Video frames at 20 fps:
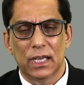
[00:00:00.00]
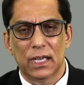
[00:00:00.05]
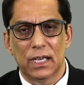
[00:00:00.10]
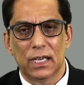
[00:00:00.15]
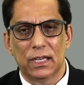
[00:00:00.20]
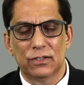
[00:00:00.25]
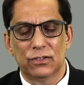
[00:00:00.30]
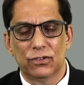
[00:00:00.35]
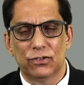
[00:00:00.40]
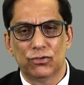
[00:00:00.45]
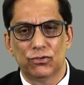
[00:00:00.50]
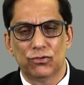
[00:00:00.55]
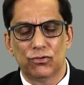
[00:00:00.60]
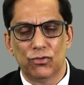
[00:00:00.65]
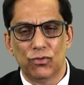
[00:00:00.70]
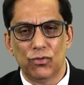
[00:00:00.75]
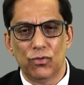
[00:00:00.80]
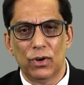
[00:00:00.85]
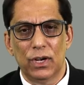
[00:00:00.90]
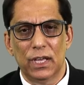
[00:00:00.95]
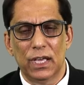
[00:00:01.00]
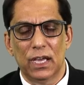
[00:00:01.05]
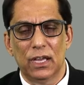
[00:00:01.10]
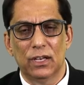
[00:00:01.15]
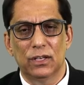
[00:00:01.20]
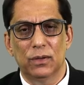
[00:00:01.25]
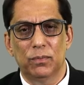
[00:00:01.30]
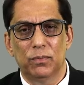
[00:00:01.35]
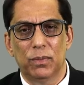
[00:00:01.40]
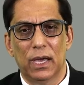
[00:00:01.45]
is truly
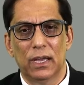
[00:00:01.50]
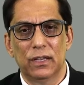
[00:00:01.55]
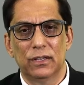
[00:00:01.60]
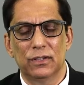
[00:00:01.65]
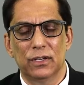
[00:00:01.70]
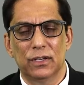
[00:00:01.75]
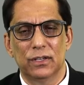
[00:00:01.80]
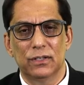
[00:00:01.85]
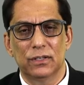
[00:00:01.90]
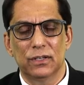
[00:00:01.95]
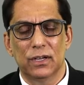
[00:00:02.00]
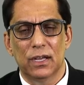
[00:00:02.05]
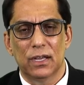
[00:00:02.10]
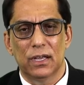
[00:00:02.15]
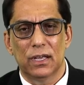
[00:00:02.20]
independent